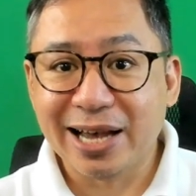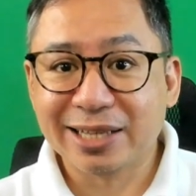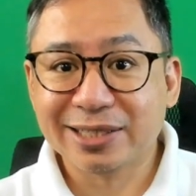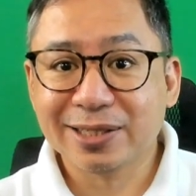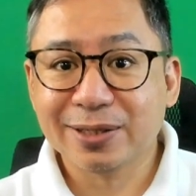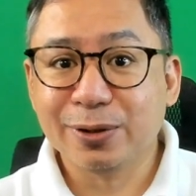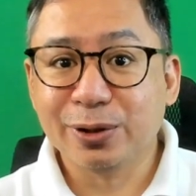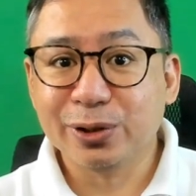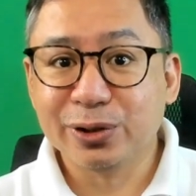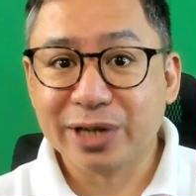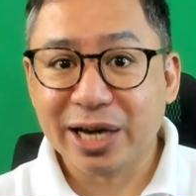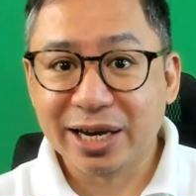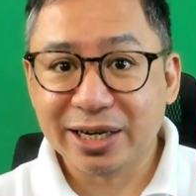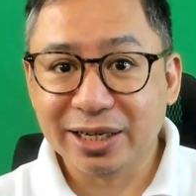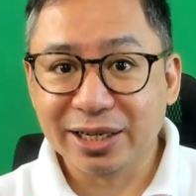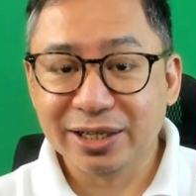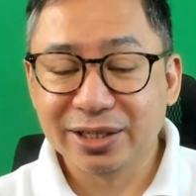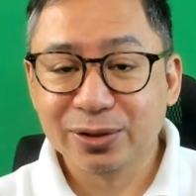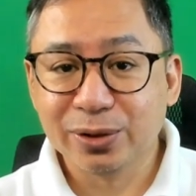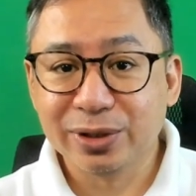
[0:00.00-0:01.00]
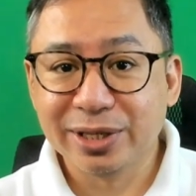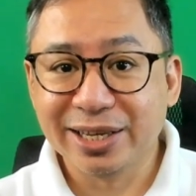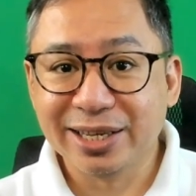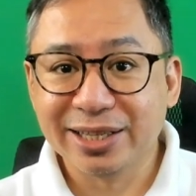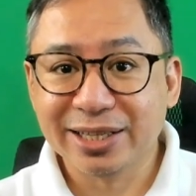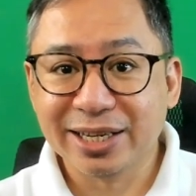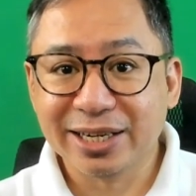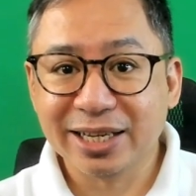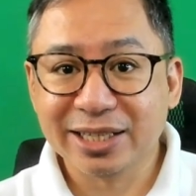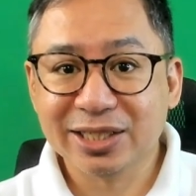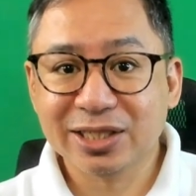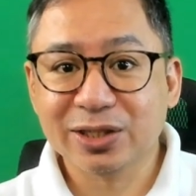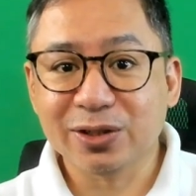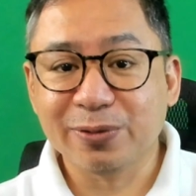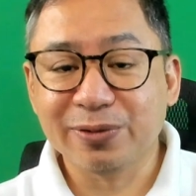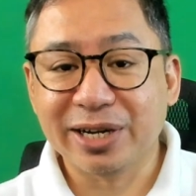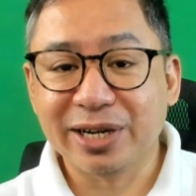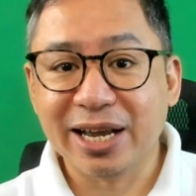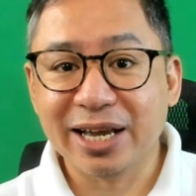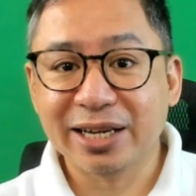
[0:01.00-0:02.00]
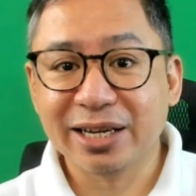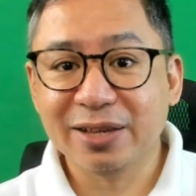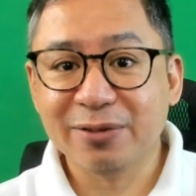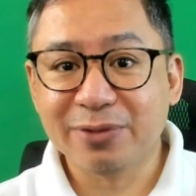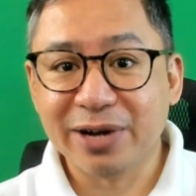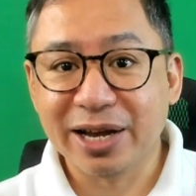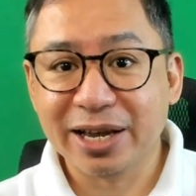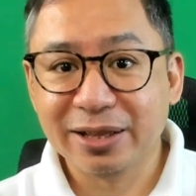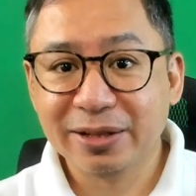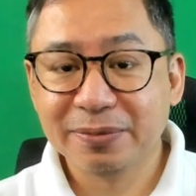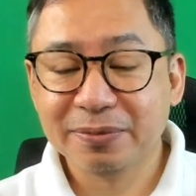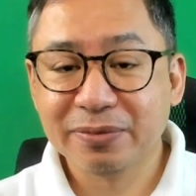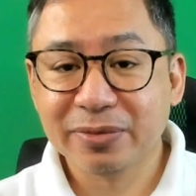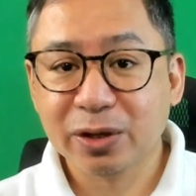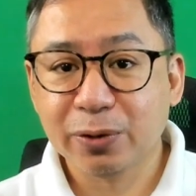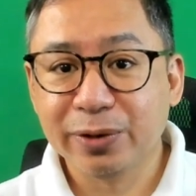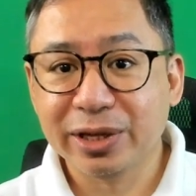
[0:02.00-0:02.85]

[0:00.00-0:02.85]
act contrary to the interests of the rank and file